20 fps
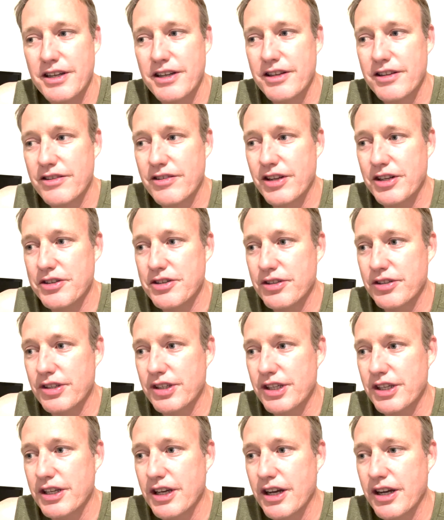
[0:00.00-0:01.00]

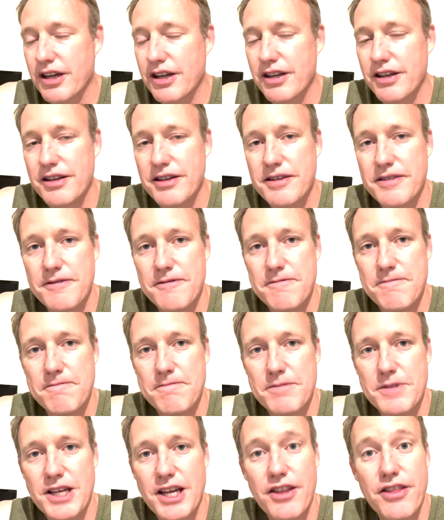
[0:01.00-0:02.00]
essentially
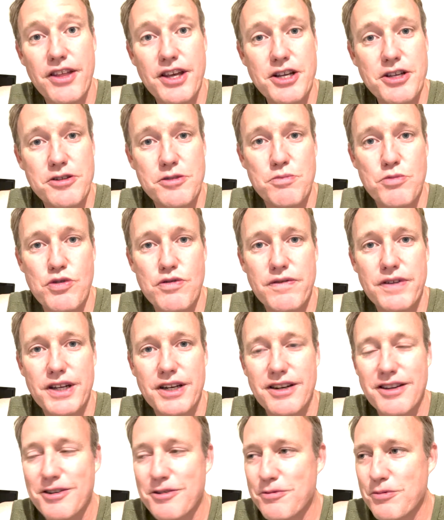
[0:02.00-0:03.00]
get things
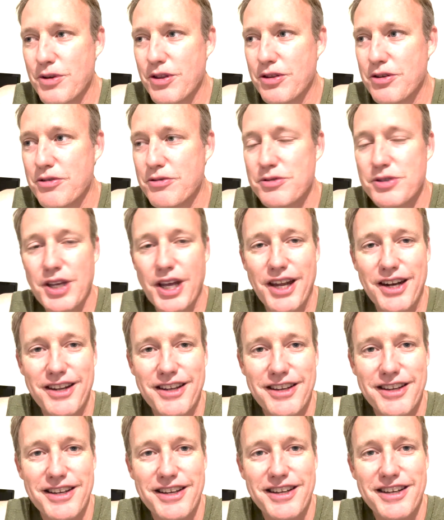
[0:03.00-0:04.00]
moving with Goosehead.
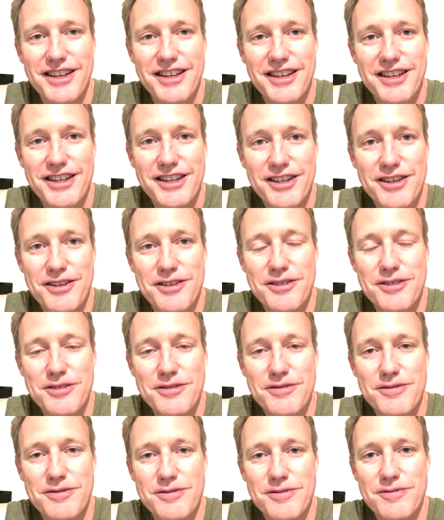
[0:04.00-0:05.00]
And
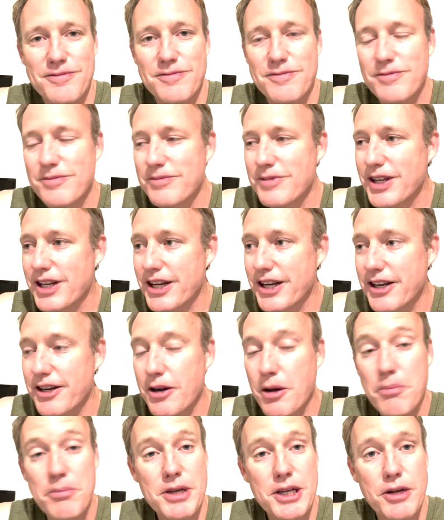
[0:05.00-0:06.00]
it ended
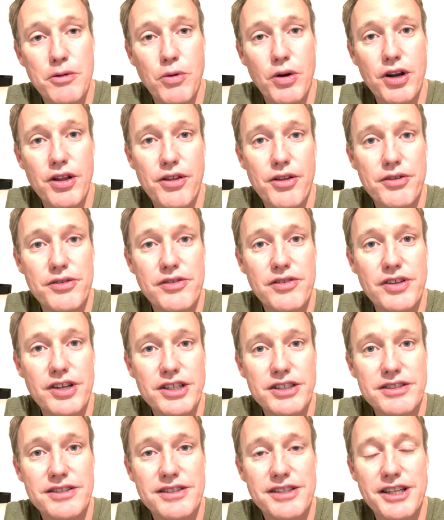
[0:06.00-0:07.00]
up being one of those
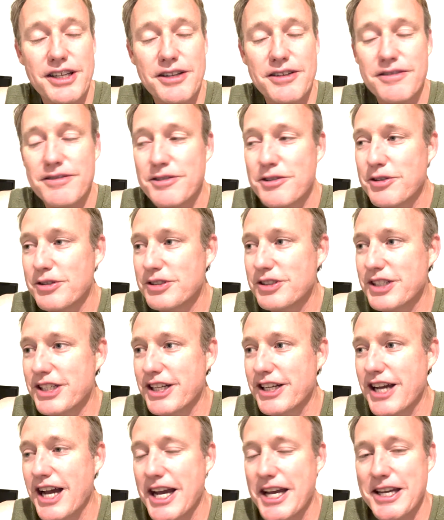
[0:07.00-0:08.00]
things that Christy
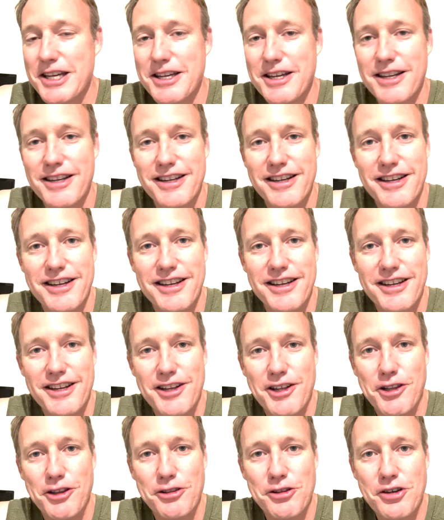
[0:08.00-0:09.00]
and I
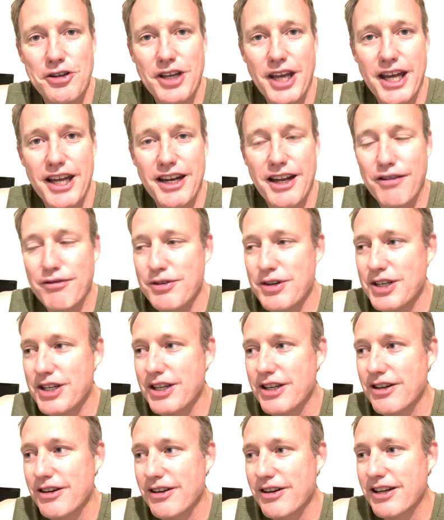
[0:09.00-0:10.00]
look at every
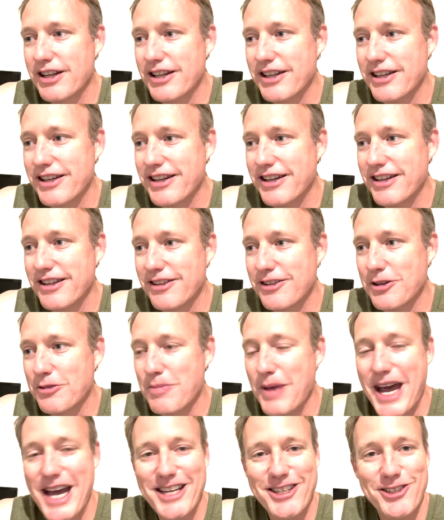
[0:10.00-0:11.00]
year, look
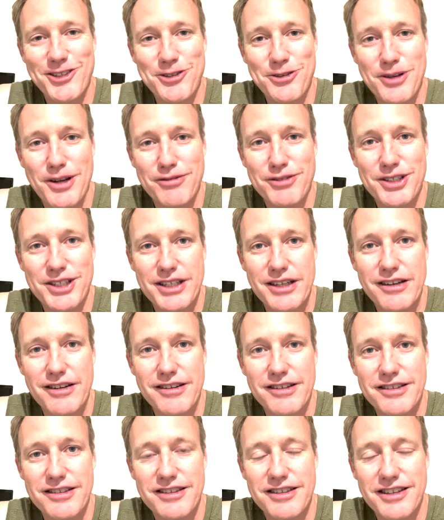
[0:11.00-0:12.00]
back to every
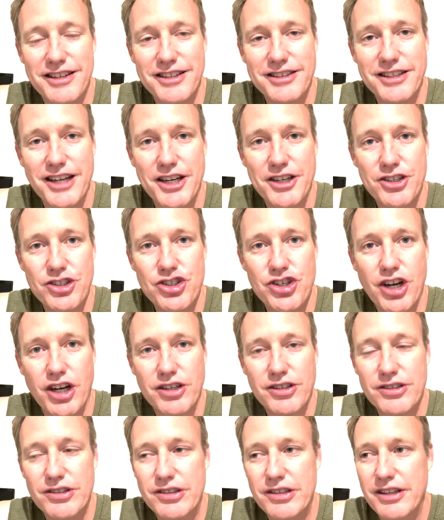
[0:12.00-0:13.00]
year, and kind of
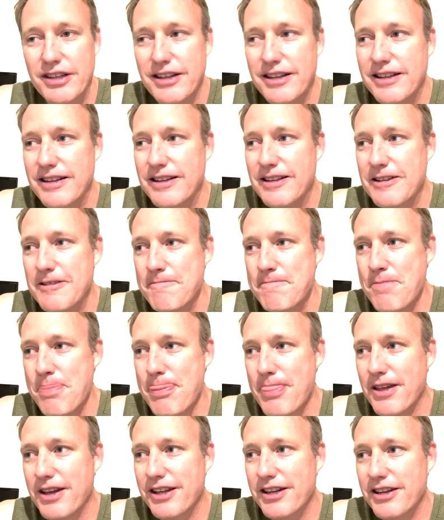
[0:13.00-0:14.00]
chuckle
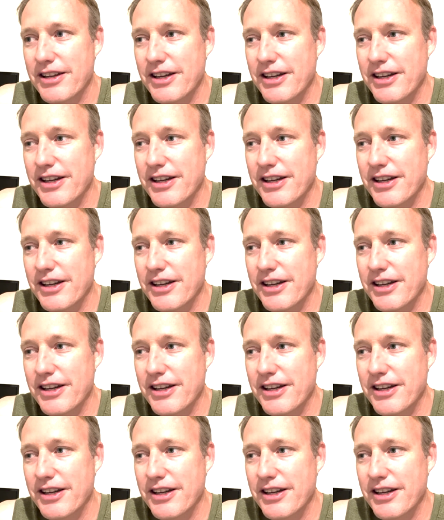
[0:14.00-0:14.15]
and